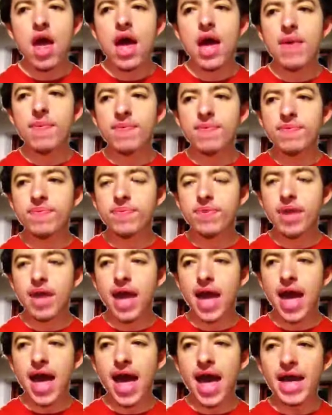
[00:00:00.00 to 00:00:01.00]
And
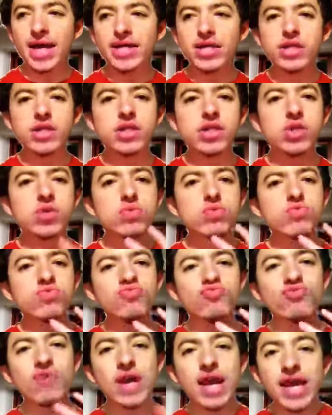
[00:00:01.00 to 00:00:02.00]
his
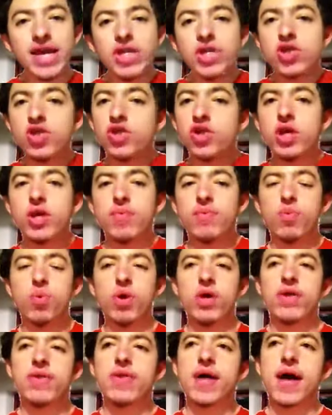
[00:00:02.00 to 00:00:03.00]
relationship
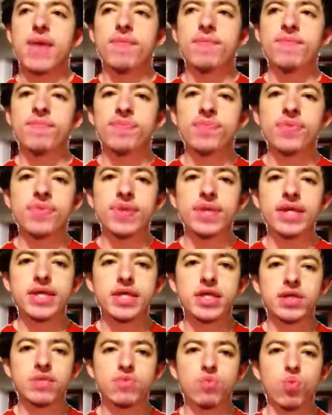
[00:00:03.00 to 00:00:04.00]
with
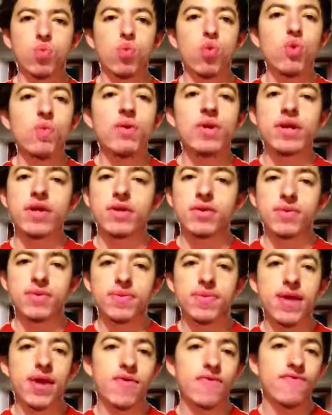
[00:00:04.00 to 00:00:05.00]
this woman
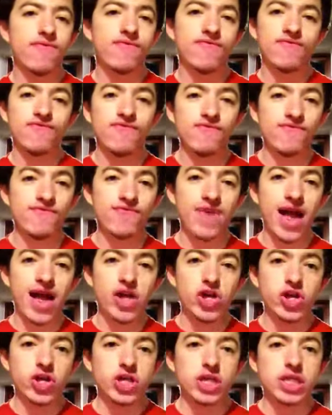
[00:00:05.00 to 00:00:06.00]
that
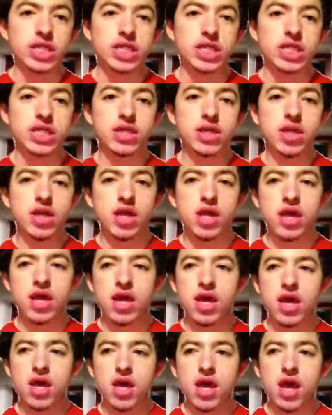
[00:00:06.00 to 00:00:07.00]
Flash is
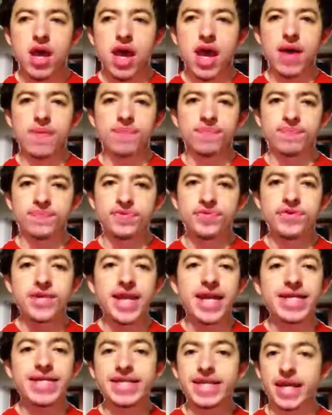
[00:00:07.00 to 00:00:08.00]

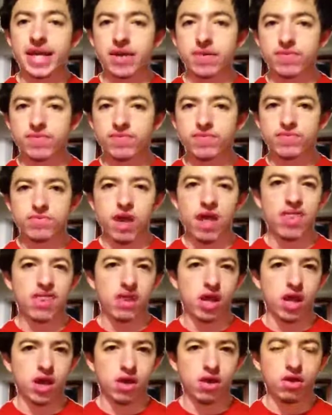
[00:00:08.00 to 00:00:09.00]
dating, I
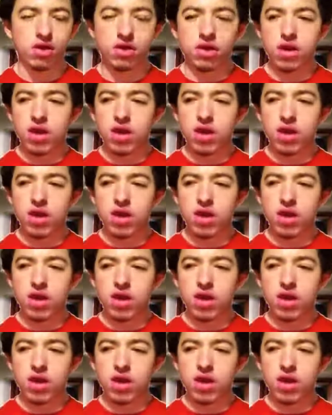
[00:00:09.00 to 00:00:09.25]
think,